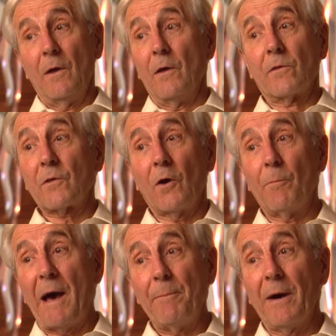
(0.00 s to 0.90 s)
so
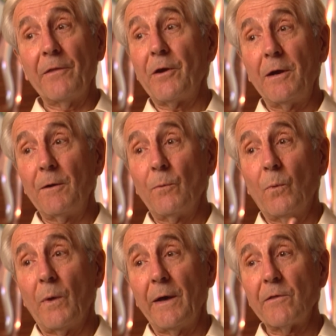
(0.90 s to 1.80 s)
my mother
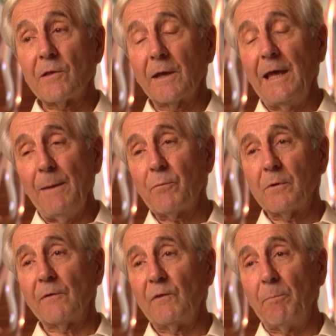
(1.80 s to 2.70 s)
was the
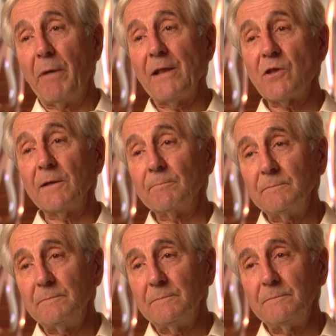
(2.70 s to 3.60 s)
keeper of the budget,
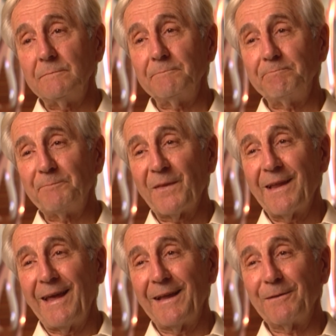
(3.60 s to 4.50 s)

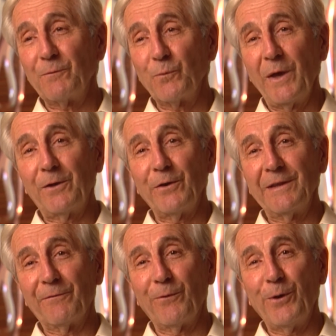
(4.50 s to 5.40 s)
and we
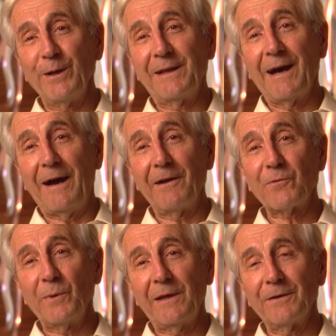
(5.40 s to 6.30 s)
couldn't afford cars,
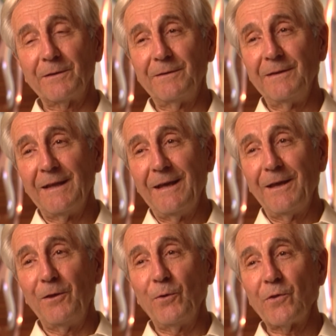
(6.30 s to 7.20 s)
and we could
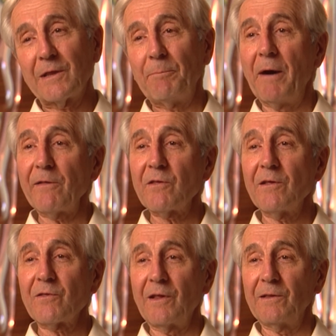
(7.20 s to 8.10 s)
use the
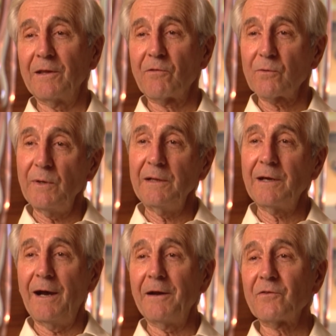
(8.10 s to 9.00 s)
buses and the
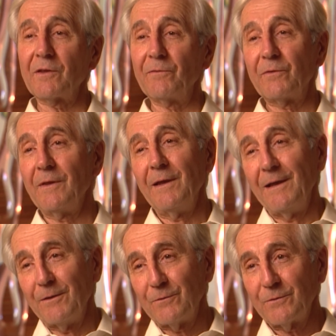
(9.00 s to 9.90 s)
streetcars and
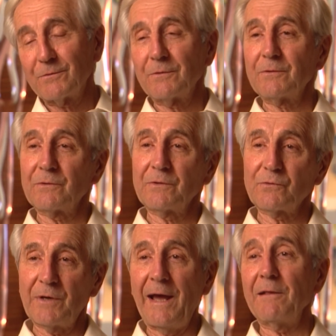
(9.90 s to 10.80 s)

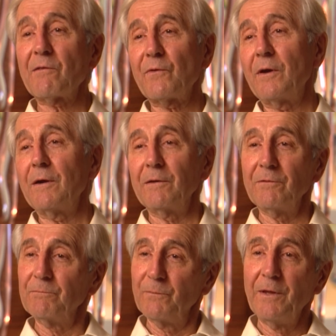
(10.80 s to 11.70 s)
transfer,
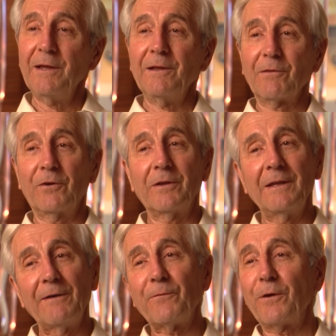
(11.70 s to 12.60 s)
and good
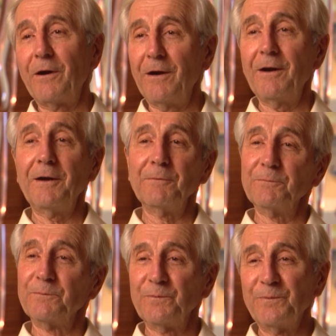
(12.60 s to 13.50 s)
enough for her.
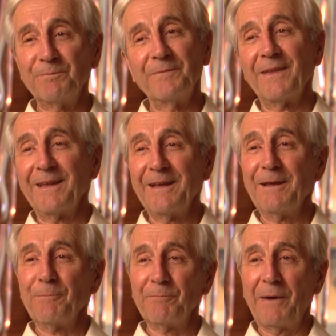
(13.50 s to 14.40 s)

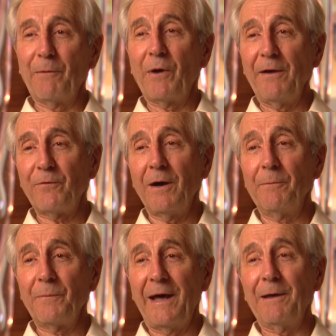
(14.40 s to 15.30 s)
My
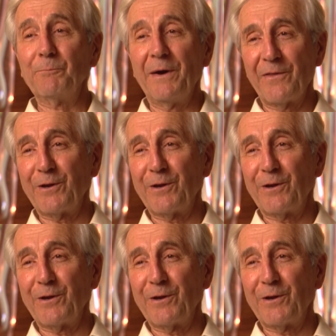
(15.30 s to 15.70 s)
mother